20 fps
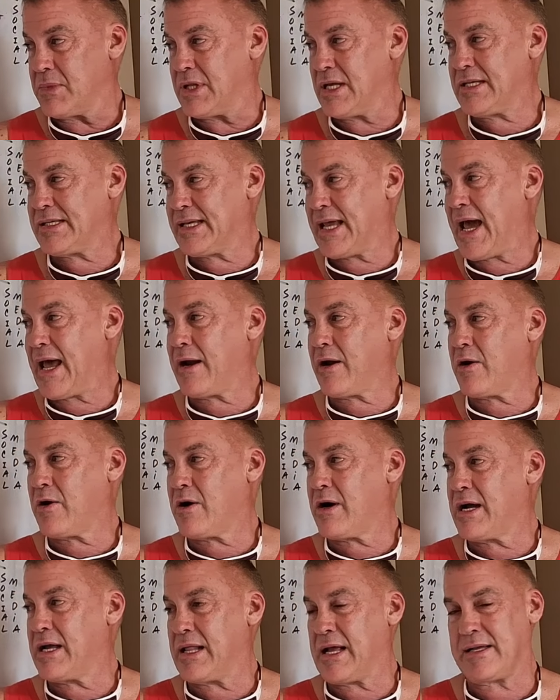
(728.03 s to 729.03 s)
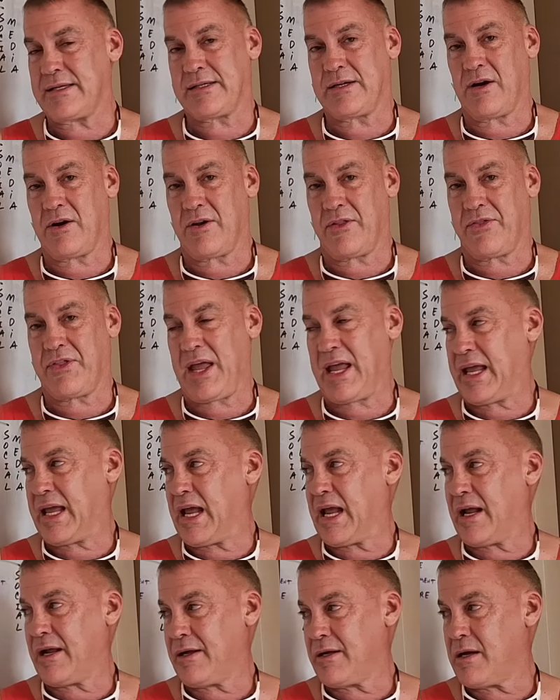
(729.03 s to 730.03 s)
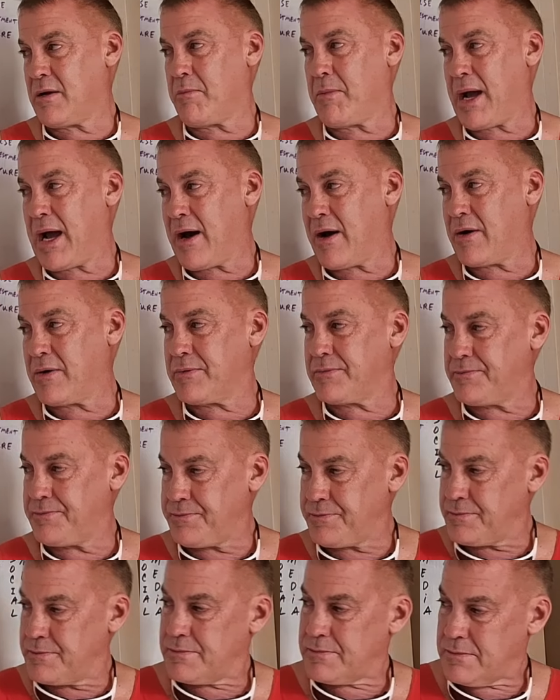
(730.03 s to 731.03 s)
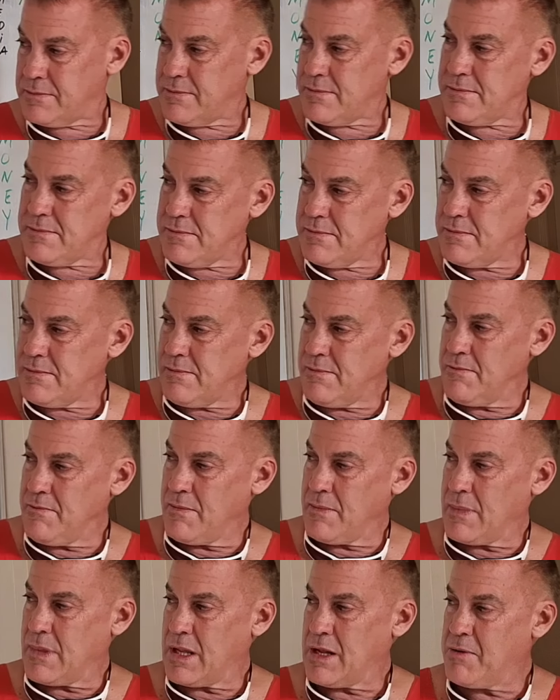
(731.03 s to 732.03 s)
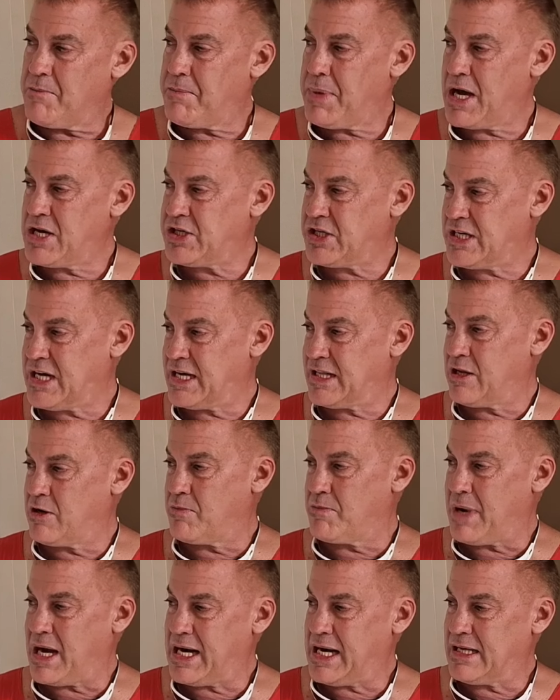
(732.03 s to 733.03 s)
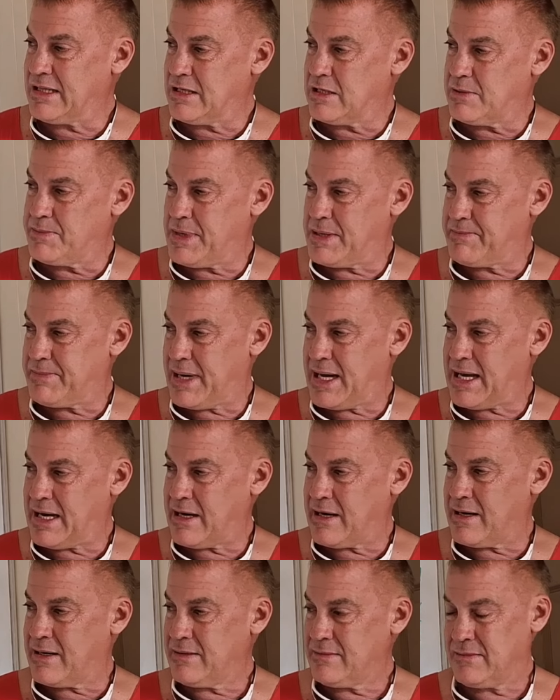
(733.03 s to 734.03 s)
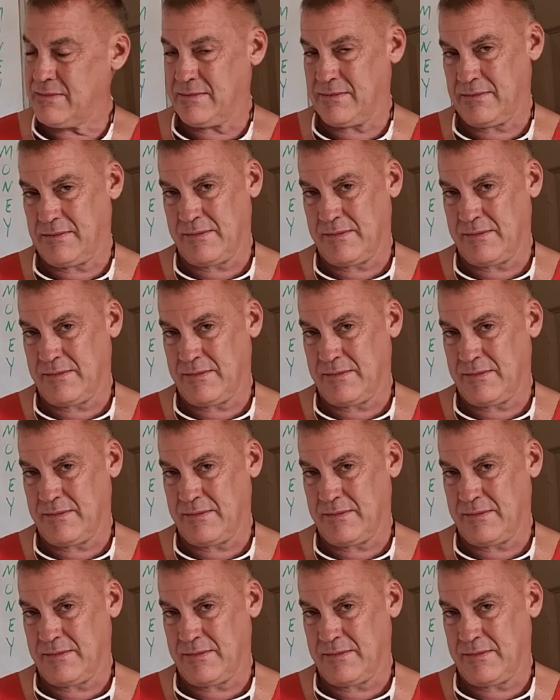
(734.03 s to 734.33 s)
This category, they start thinking about budgeting their money a little bit better.